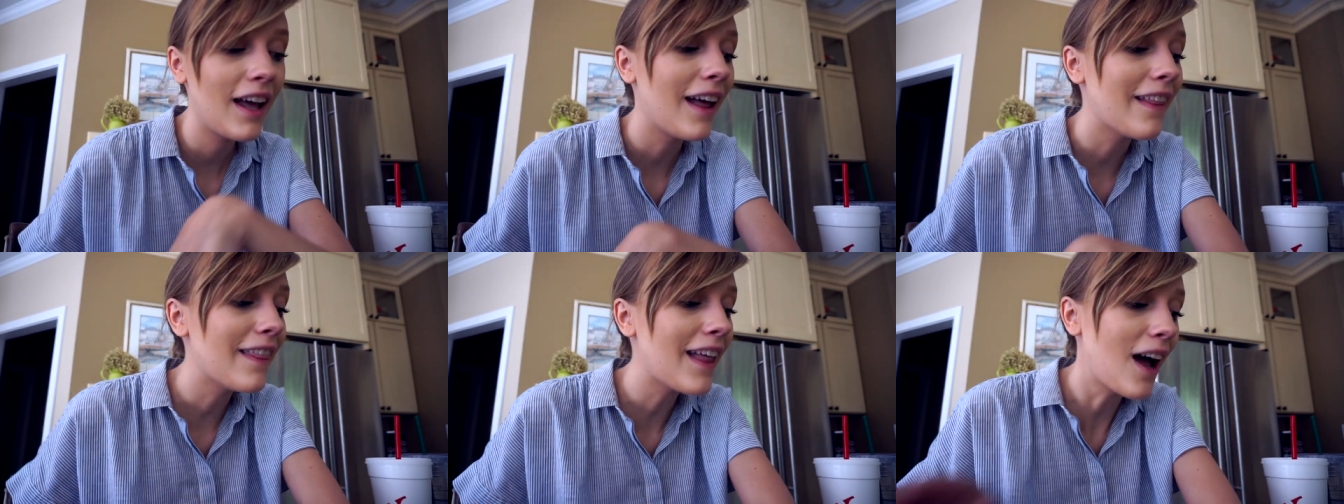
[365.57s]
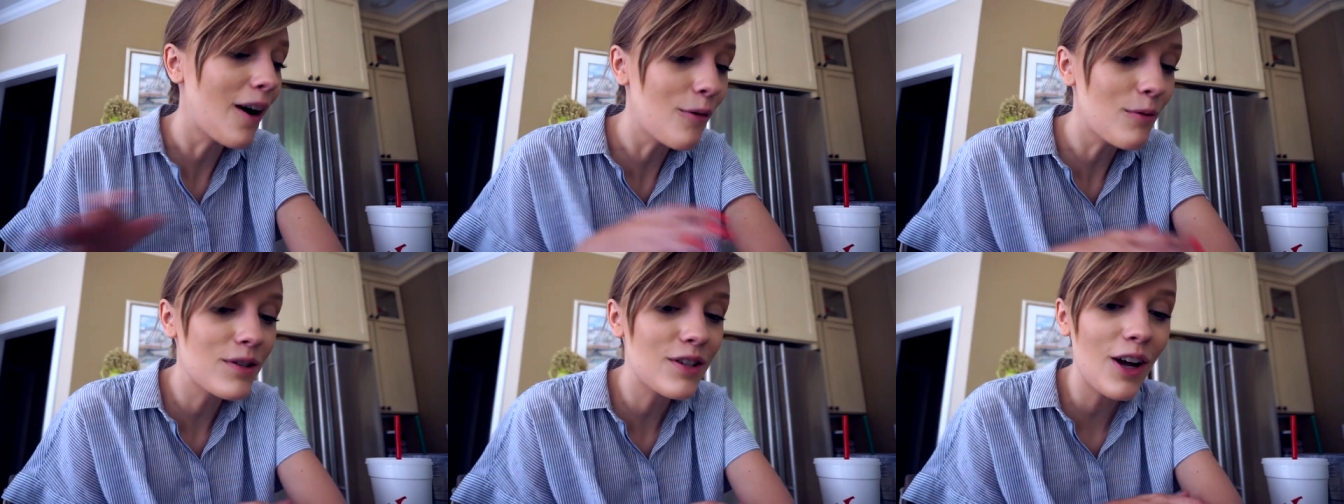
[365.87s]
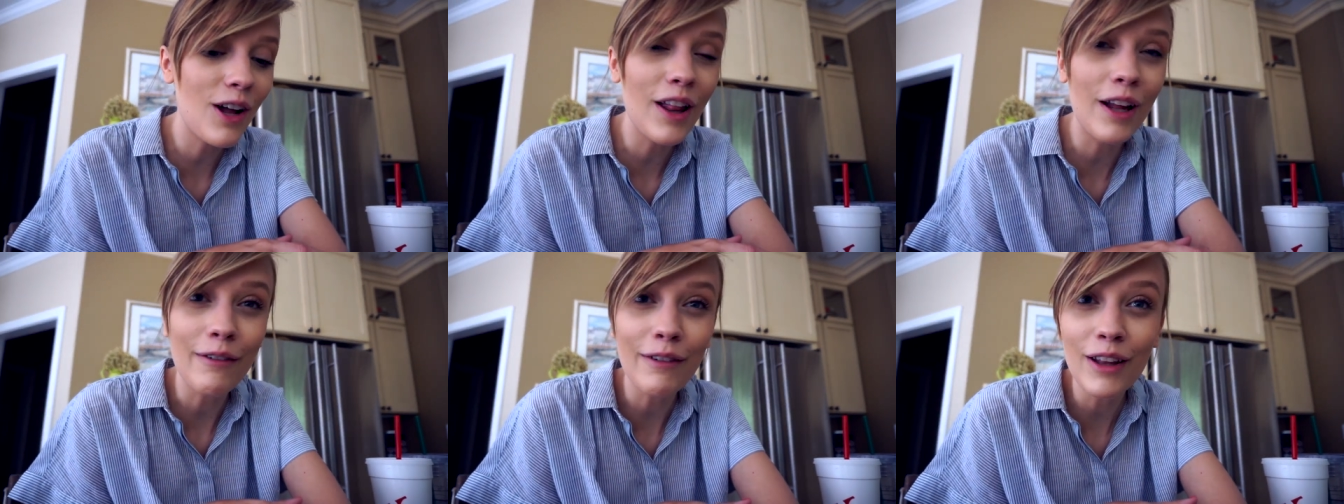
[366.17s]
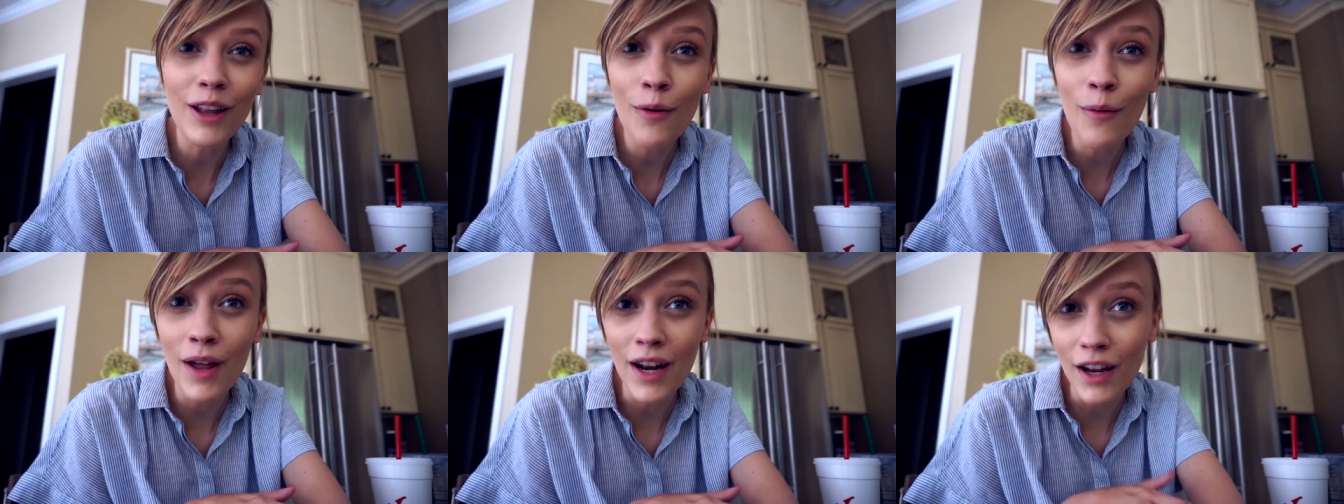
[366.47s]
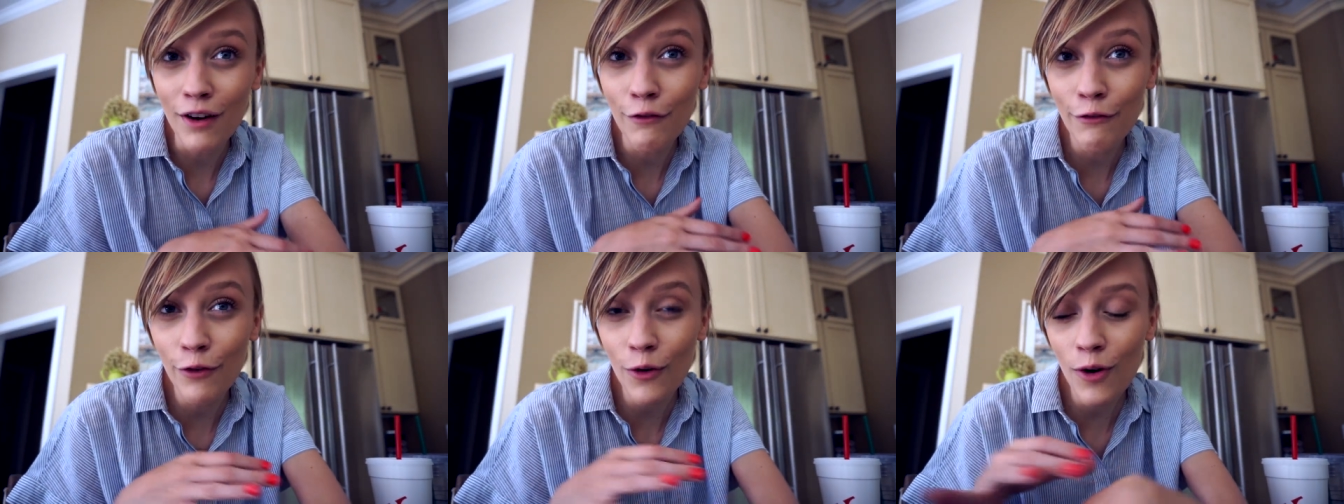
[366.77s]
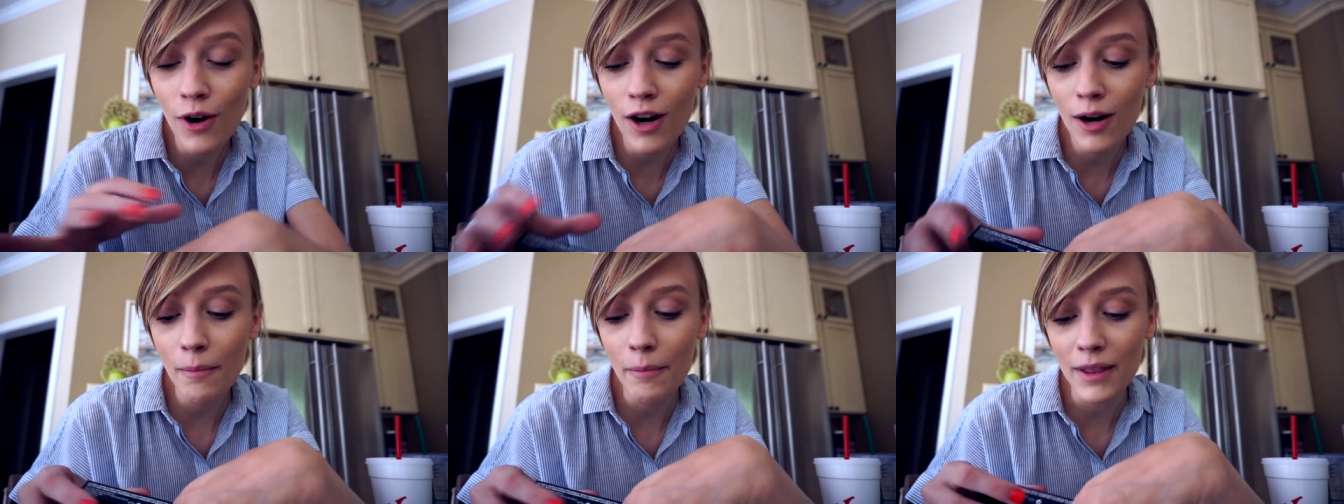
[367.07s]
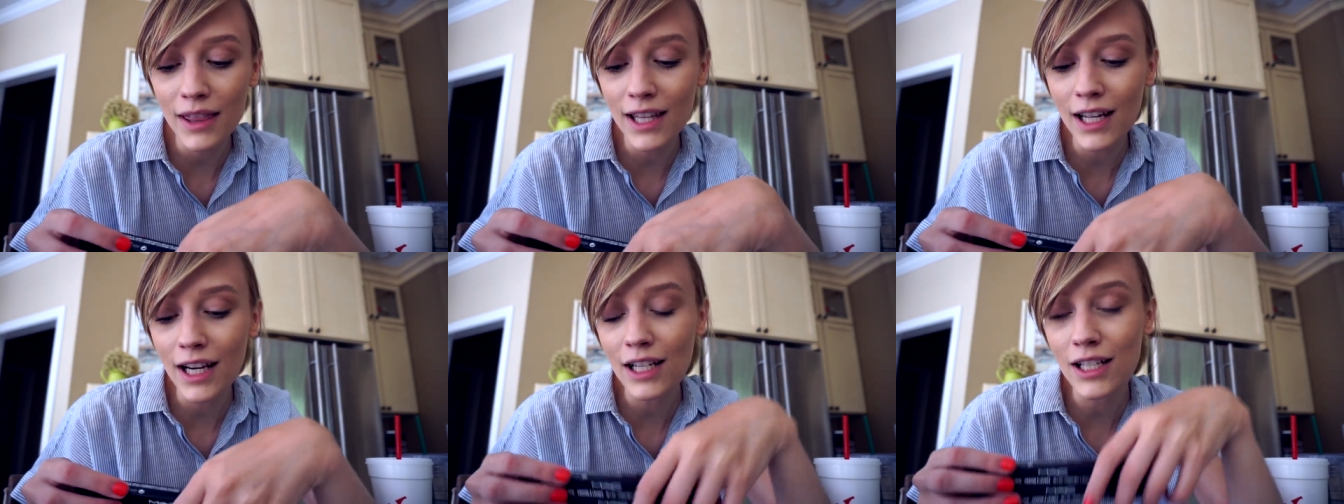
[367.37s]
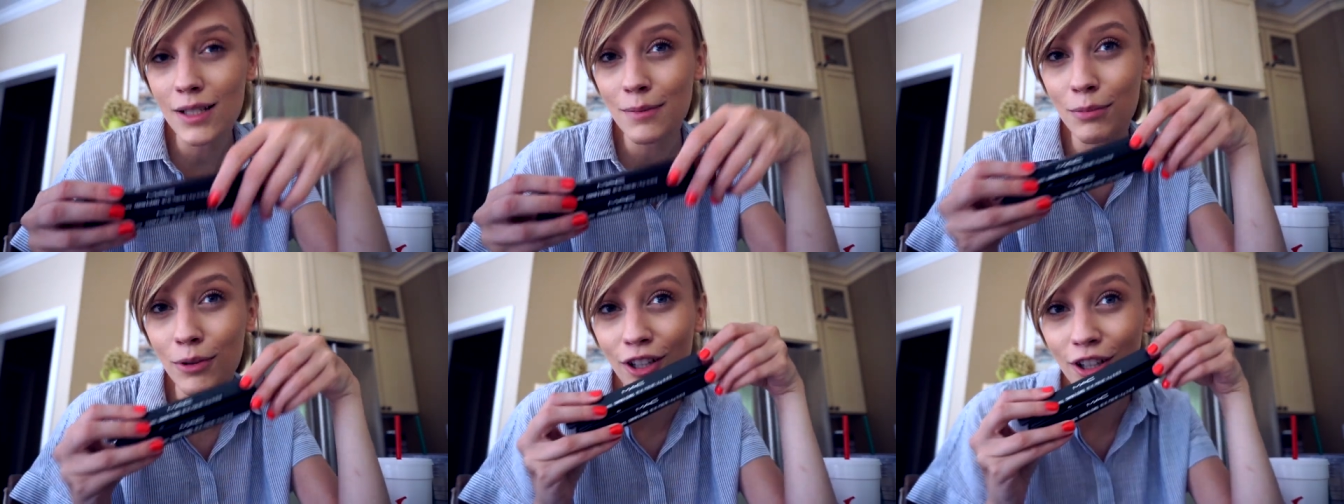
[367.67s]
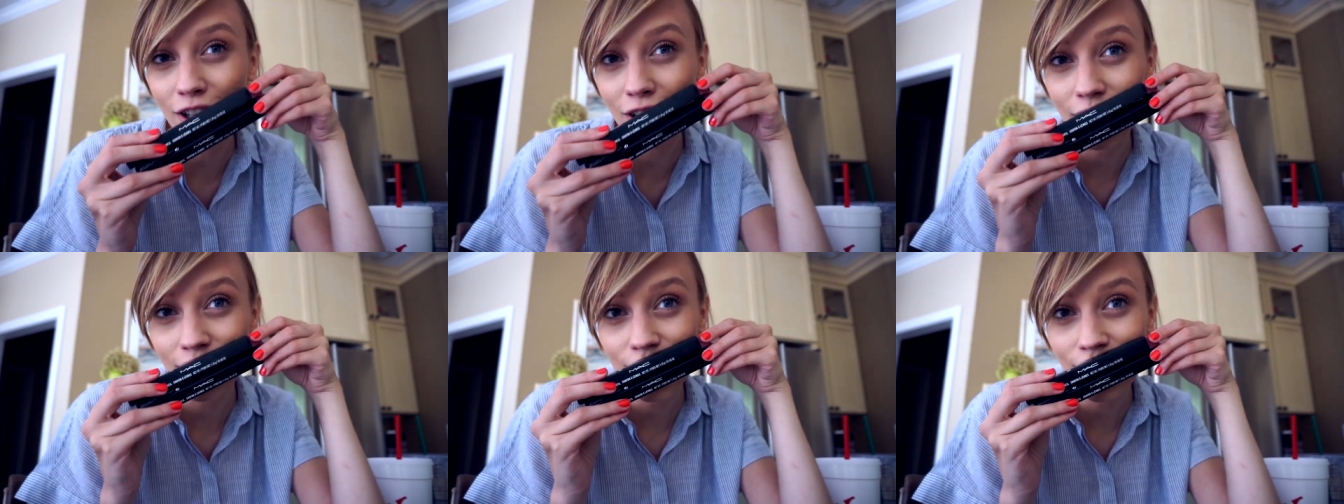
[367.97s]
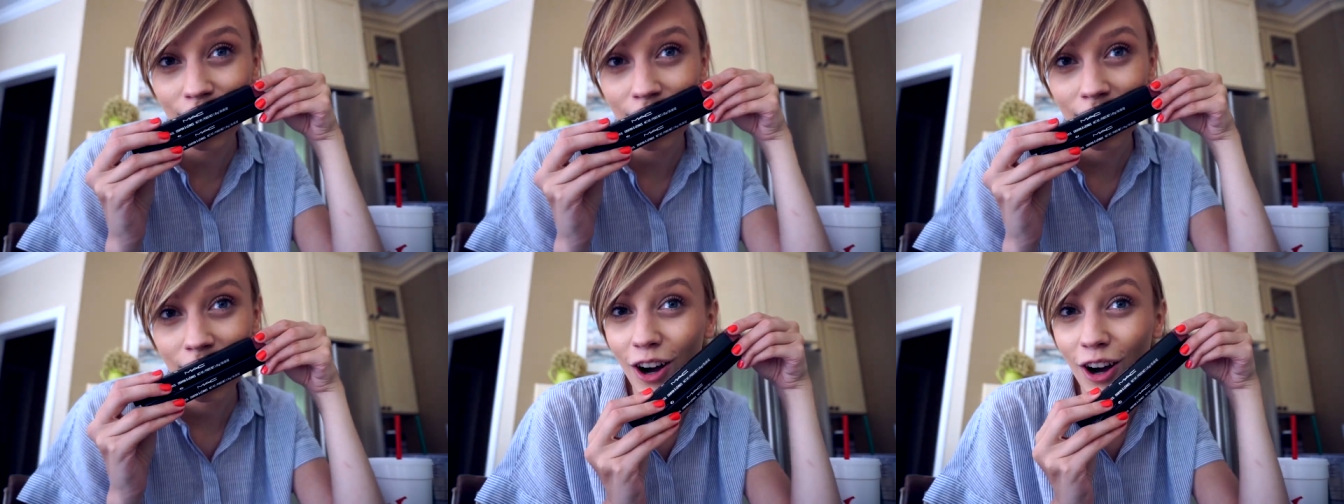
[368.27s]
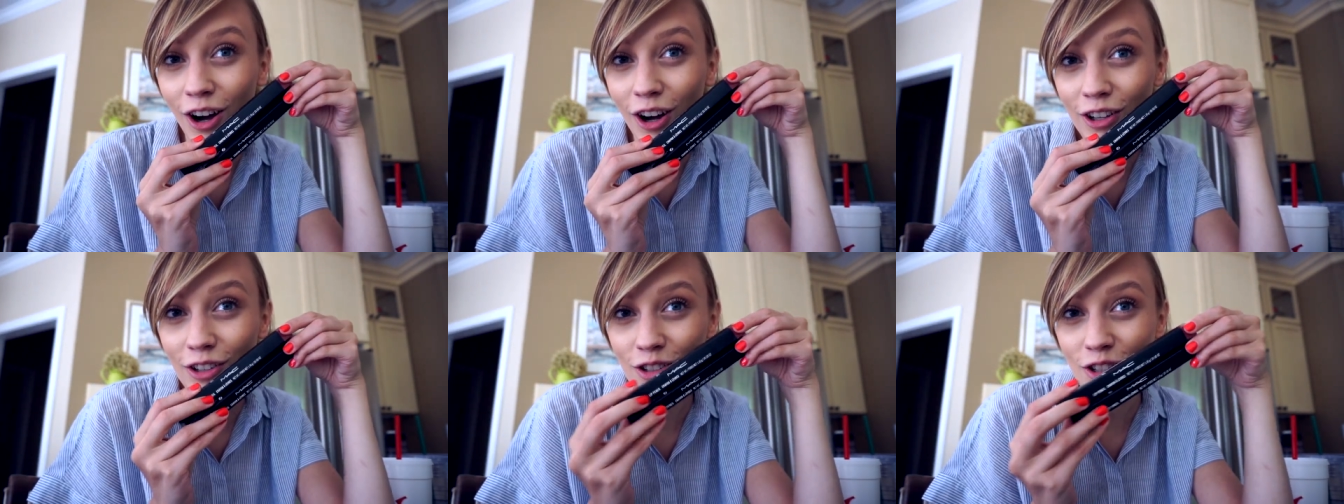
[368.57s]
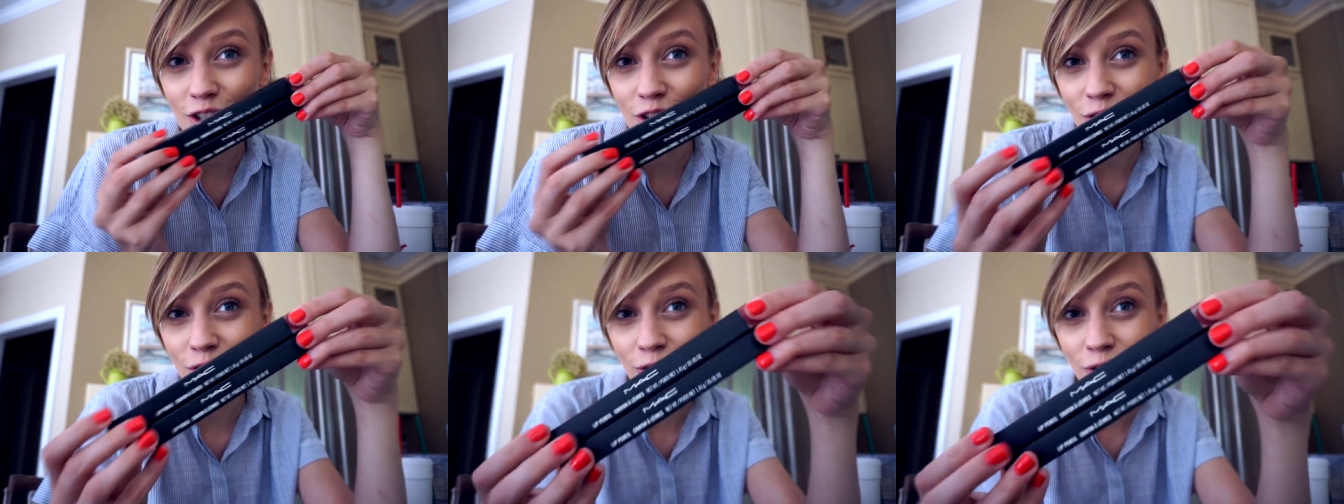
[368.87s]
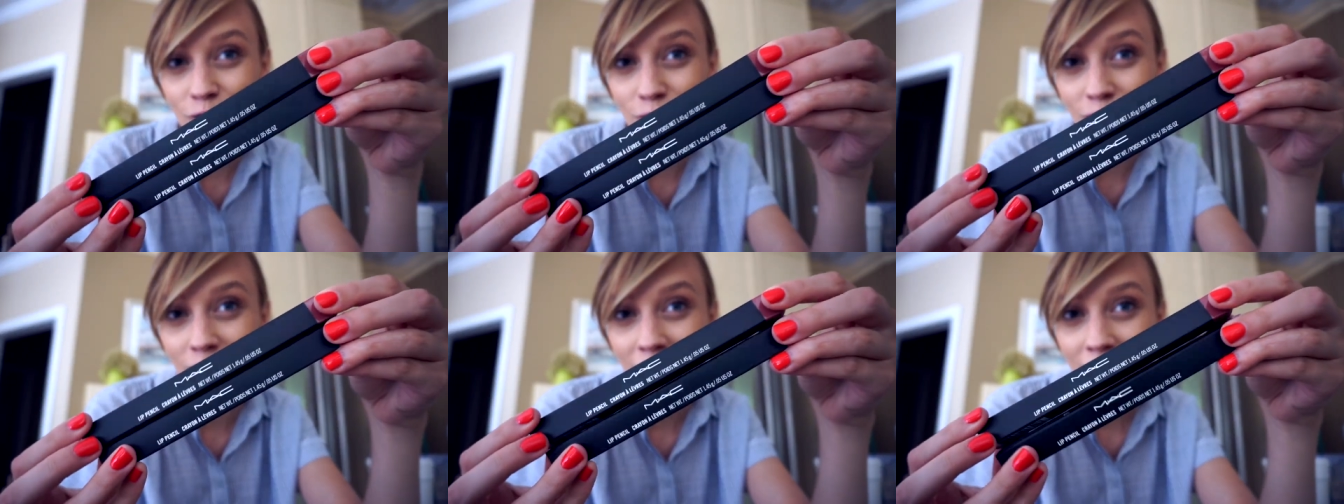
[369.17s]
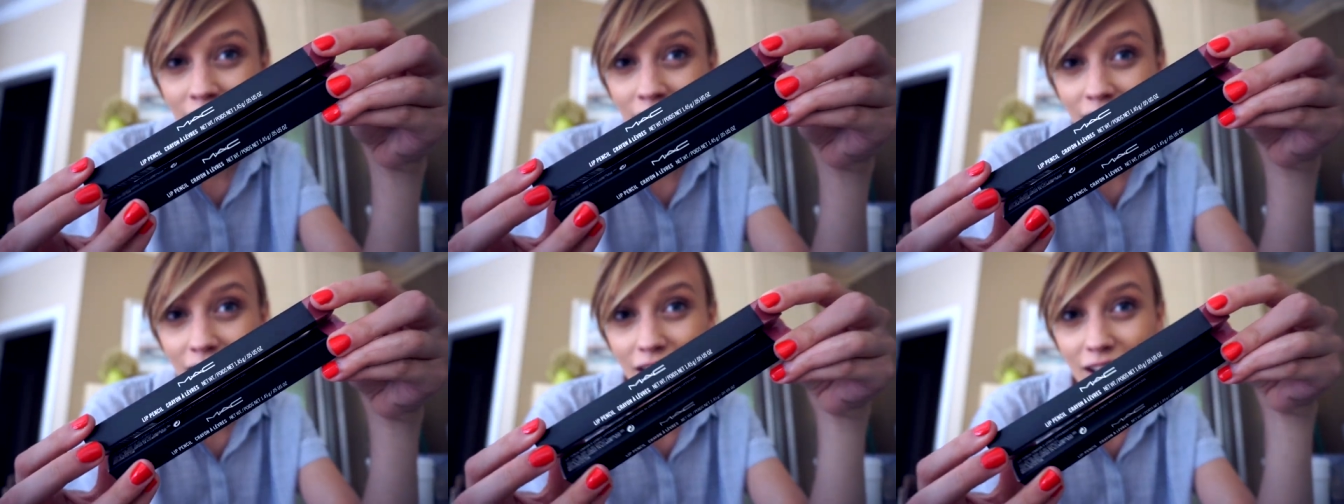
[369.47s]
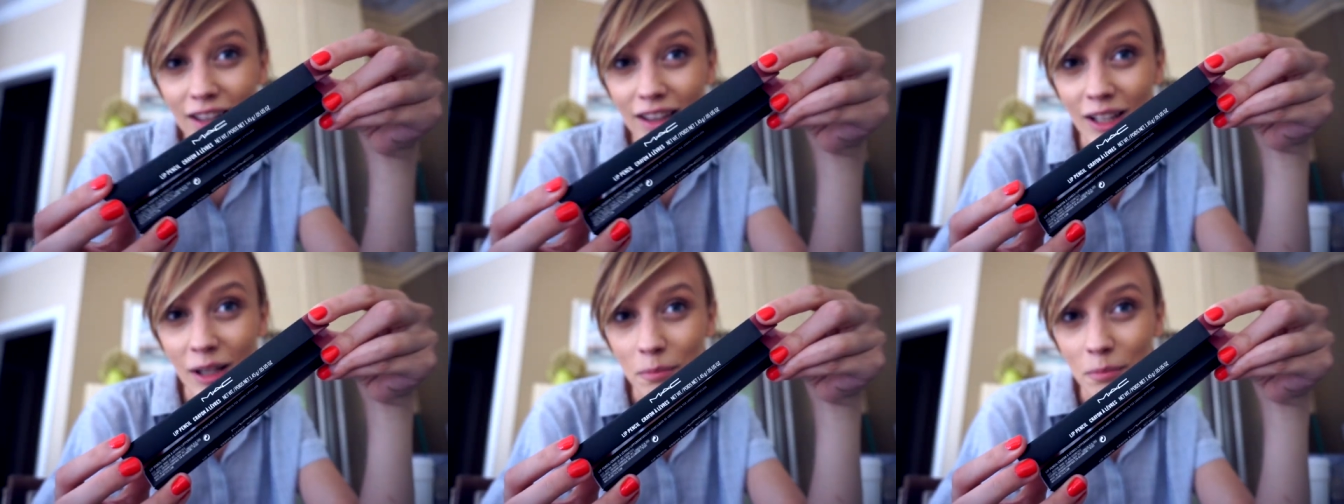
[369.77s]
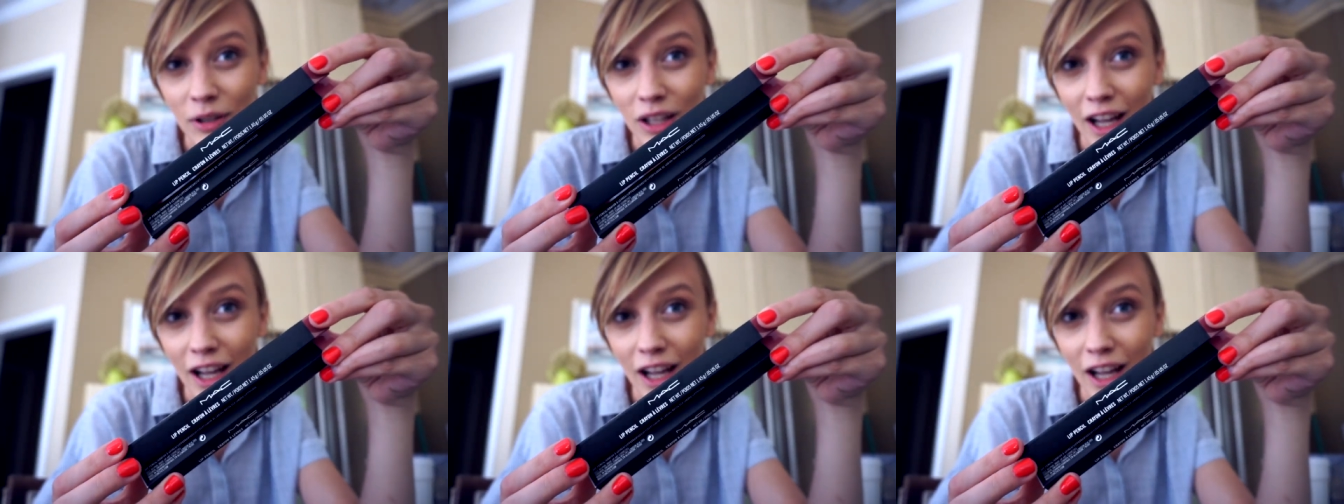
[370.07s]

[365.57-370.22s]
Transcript: And that was all I really went in for, but then I splurged onto lip